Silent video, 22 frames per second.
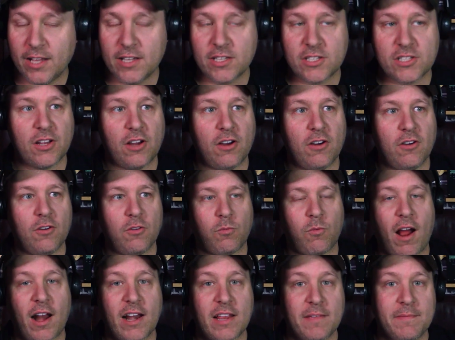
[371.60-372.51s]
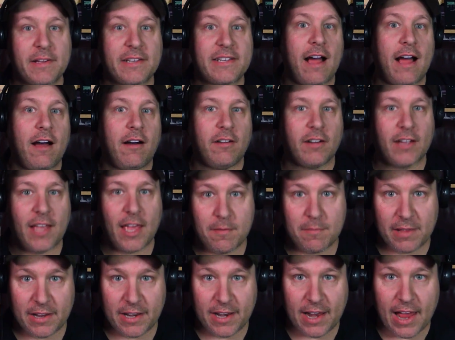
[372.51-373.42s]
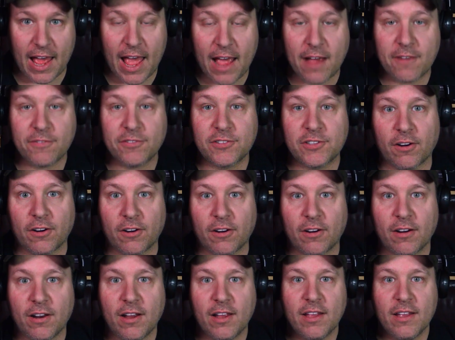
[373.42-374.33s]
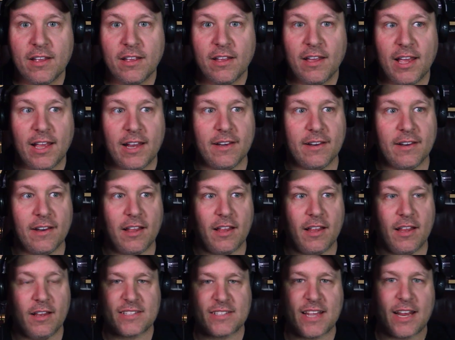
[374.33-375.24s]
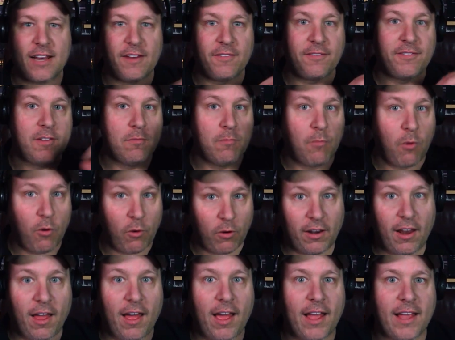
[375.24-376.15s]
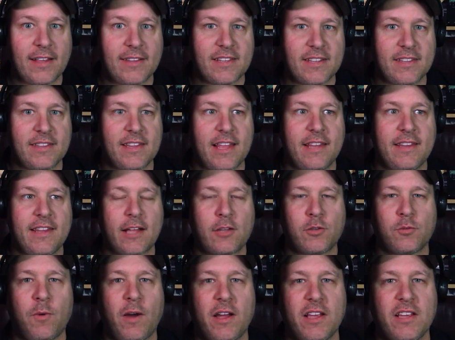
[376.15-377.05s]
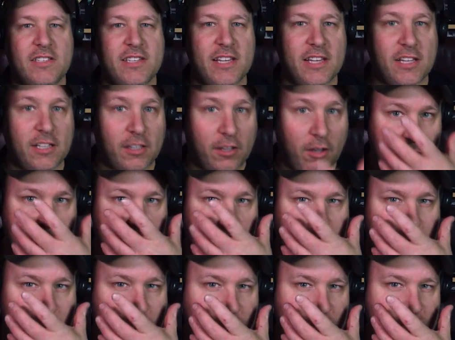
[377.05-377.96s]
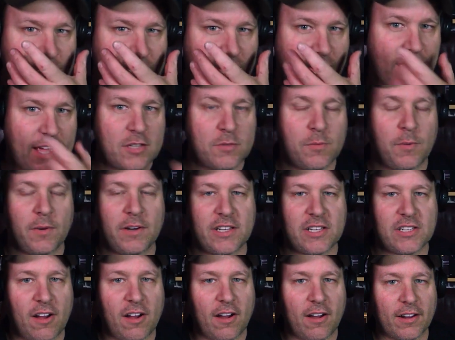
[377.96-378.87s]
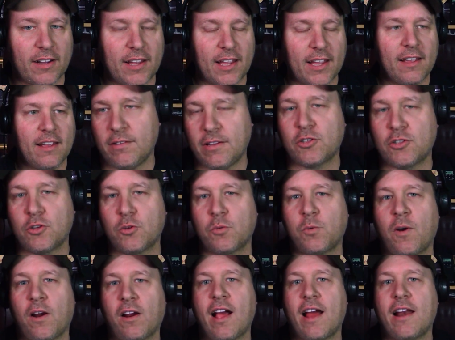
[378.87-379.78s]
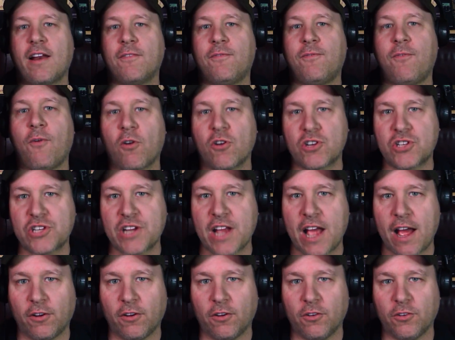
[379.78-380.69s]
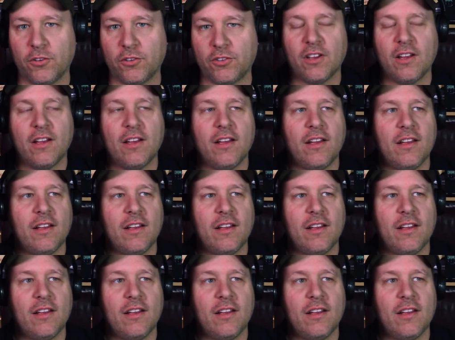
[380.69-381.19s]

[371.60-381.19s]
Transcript: And so Roddy McDowall came in after and and said a few more lines and then that's why you see close-ups of his eyes when he's talking this is where it kind of foreshadows